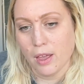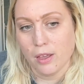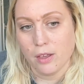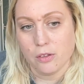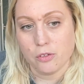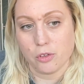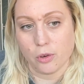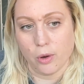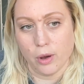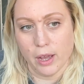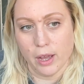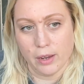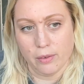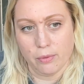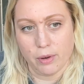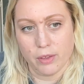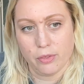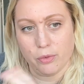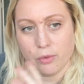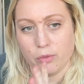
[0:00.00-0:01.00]
So go ahead,
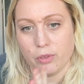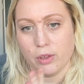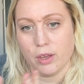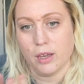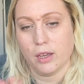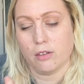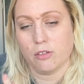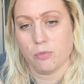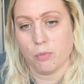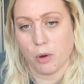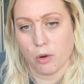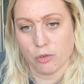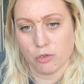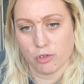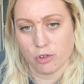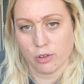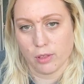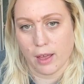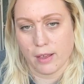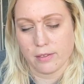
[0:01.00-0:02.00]
read through the
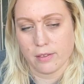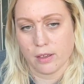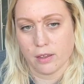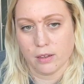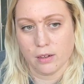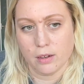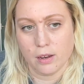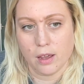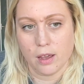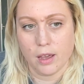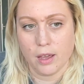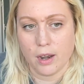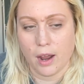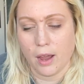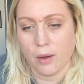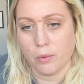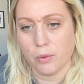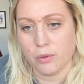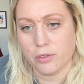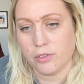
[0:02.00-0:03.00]
exposure lesson, and
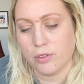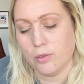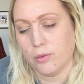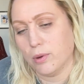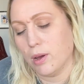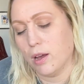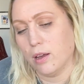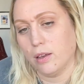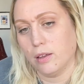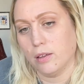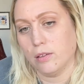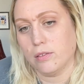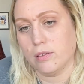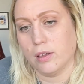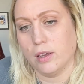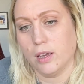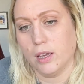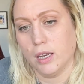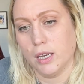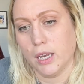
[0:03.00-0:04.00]
I will see you guys
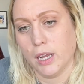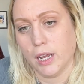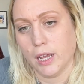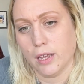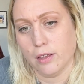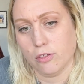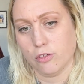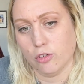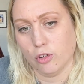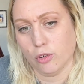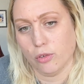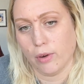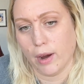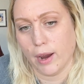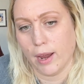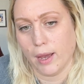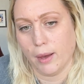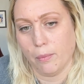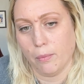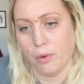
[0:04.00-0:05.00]
in
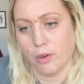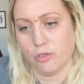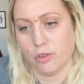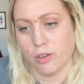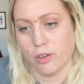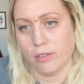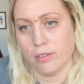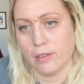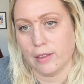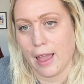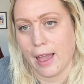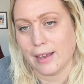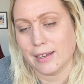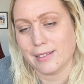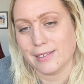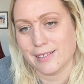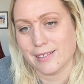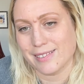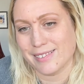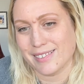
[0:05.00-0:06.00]
histogram, which is
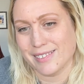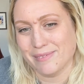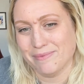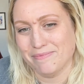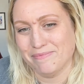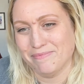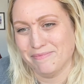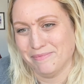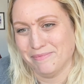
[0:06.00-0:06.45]
next.